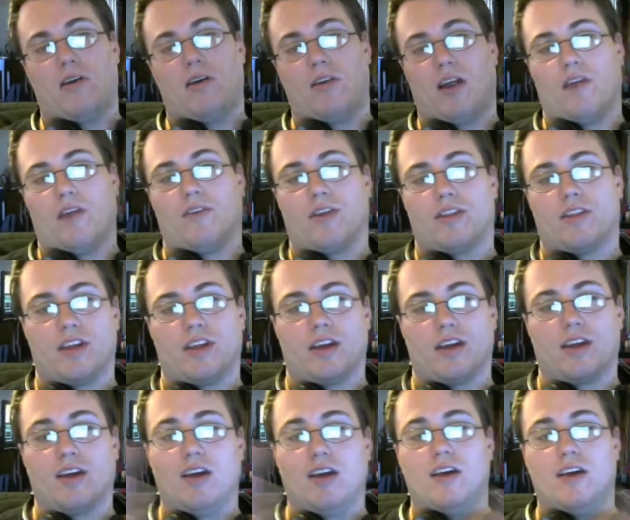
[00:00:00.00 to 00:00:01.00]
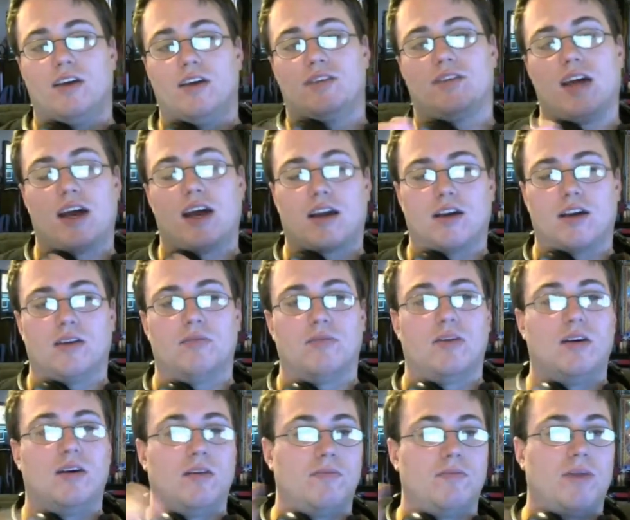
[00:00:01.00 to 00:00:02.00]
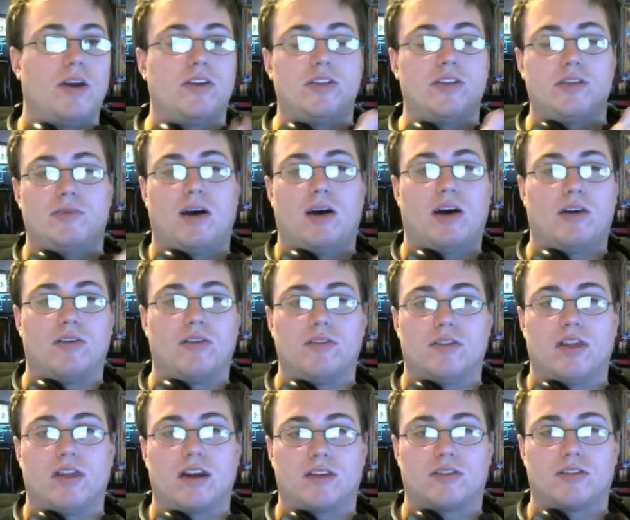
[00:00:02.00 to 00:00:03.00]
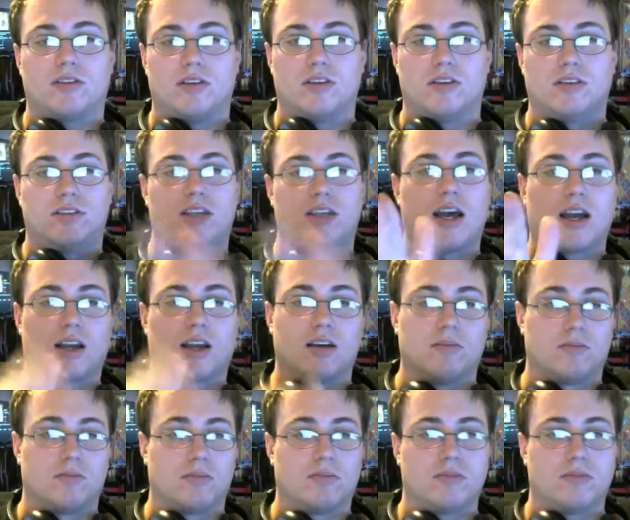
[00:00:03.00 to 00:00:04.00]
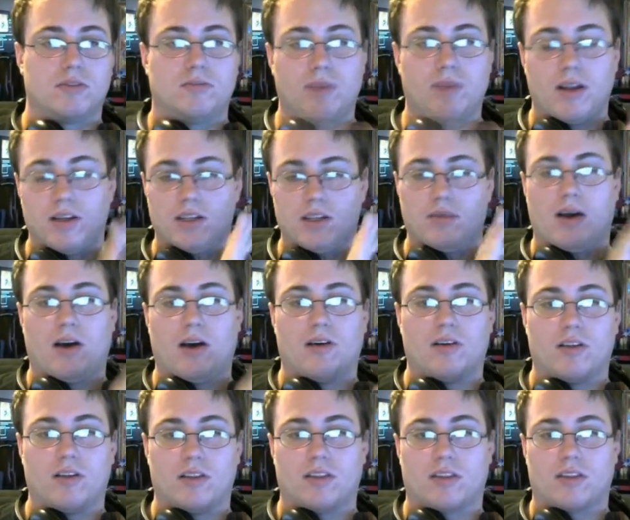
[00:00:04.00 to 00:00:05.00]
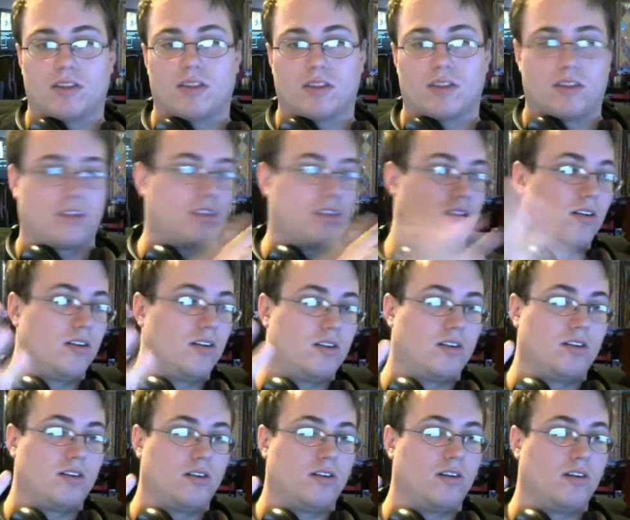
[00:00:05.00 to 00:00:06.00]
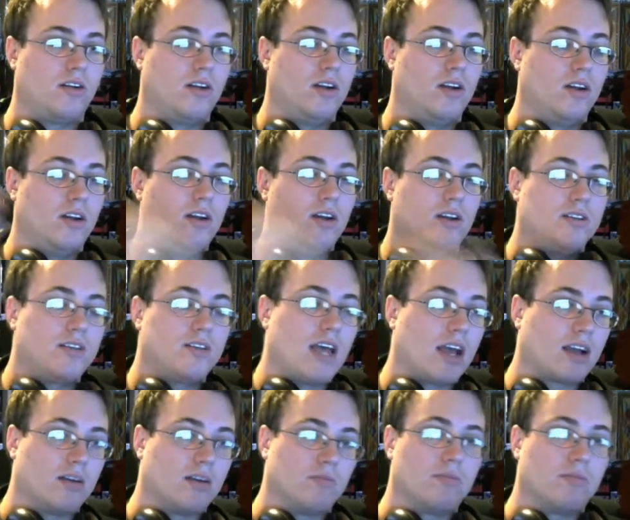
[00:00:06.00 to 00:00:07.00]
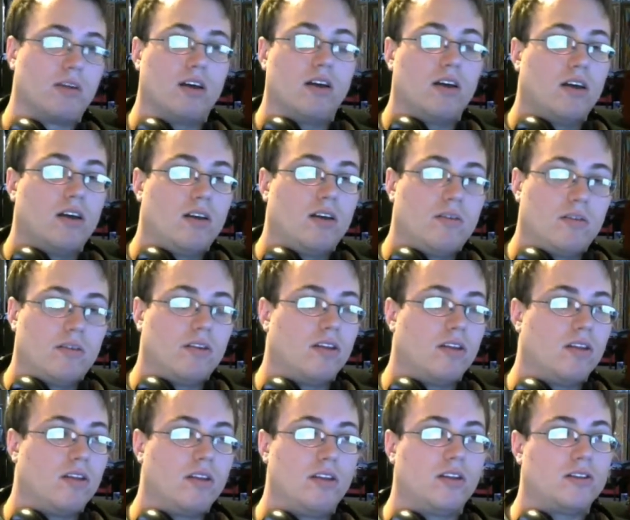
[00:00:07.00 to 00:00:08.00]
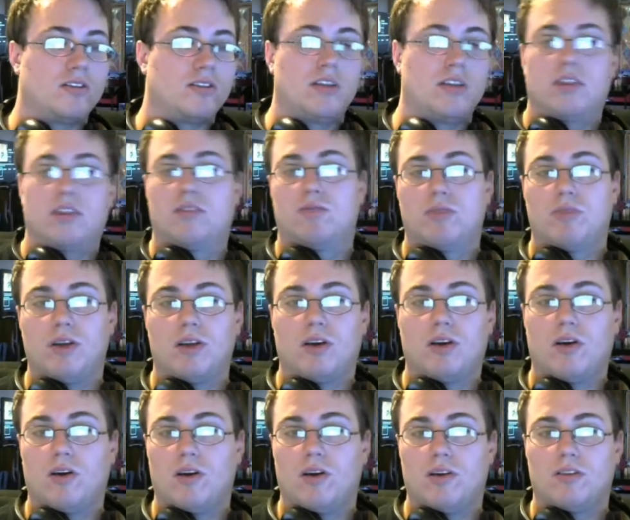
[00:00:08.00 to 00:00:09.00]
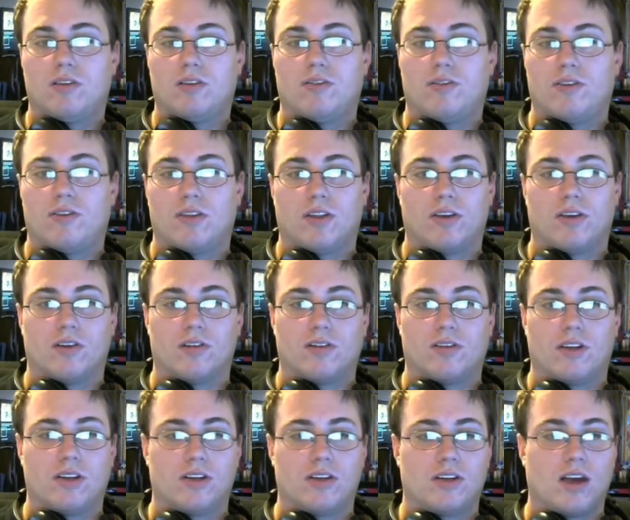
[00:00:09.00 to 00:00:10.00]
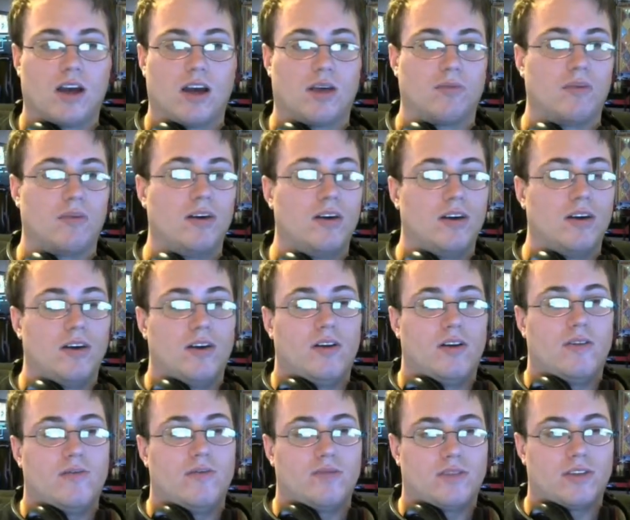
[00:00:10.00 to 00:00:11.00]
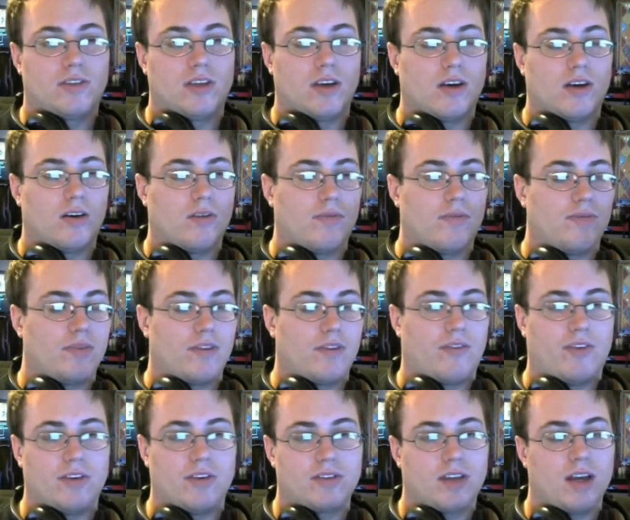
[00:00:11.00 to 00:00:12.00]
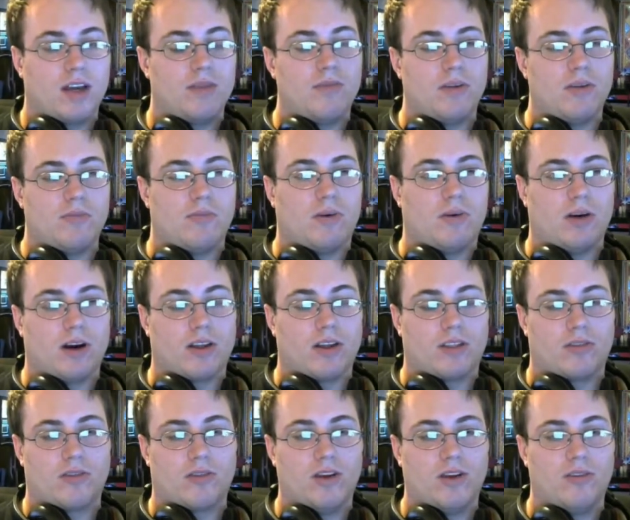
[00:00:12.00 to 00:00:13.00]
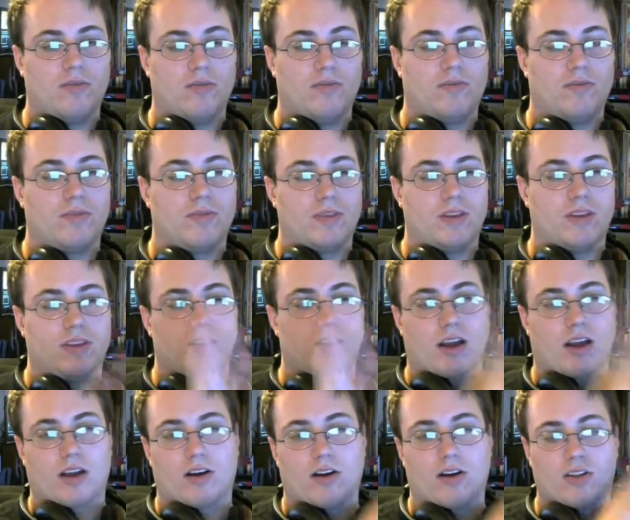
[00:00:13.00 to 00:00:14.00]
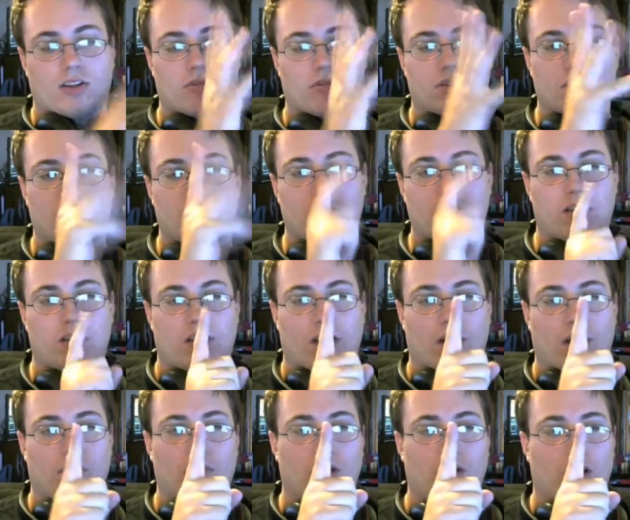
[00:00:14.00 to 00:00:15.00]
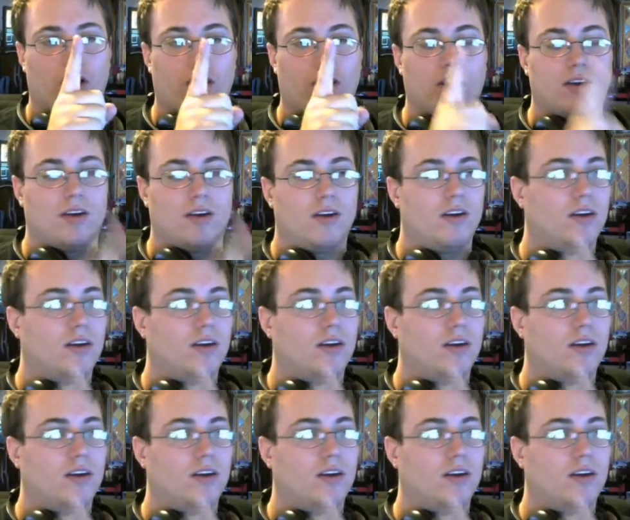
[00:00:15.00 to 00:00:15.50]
out everything, sack them, pendulum out next turn, sack them, pendulum out third turn, sack them. You just need 3 cards for those each time. So the first time you pull out 3, sack all 3, you got 1.